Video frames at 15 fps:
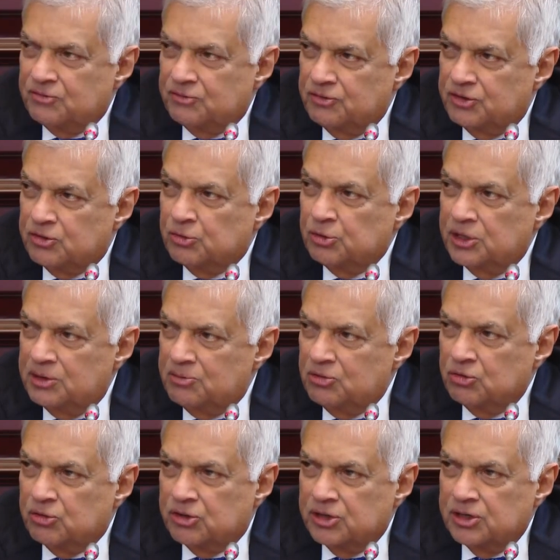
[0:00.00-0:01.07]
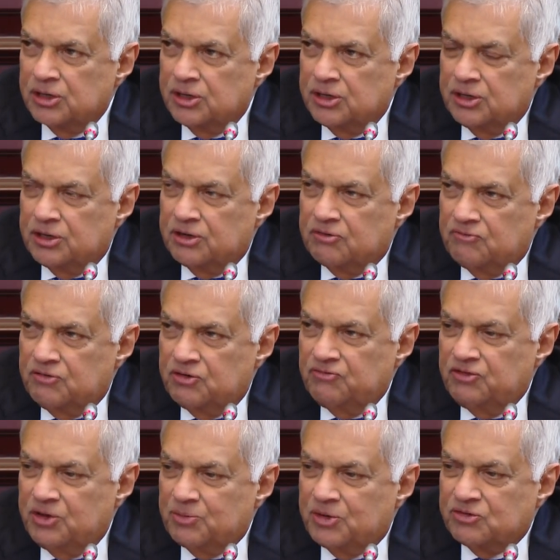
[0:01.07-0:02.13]
we told them, look, we
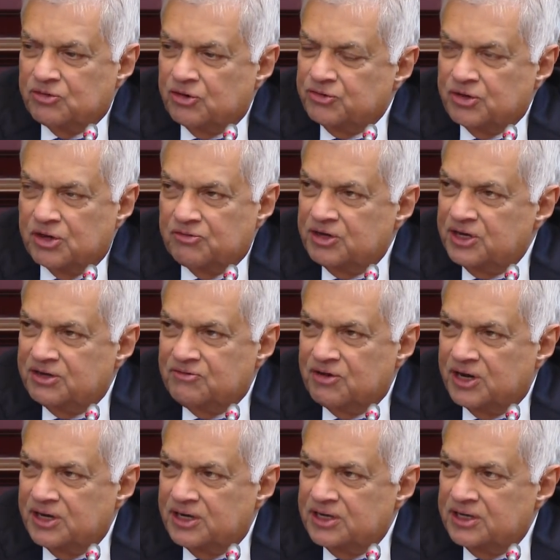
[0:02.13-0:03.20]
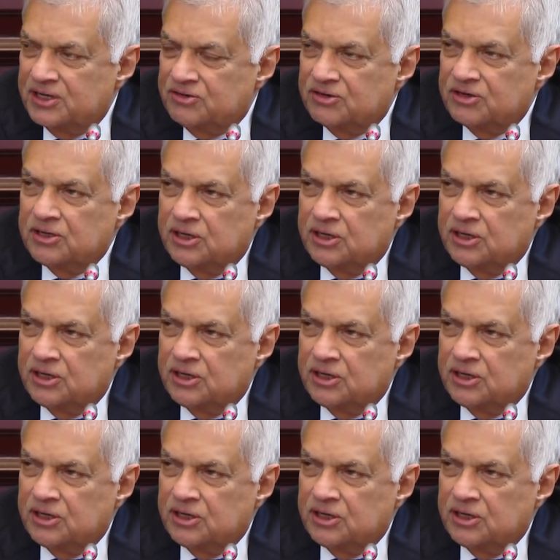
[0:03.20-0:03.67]
we must also have an advantage.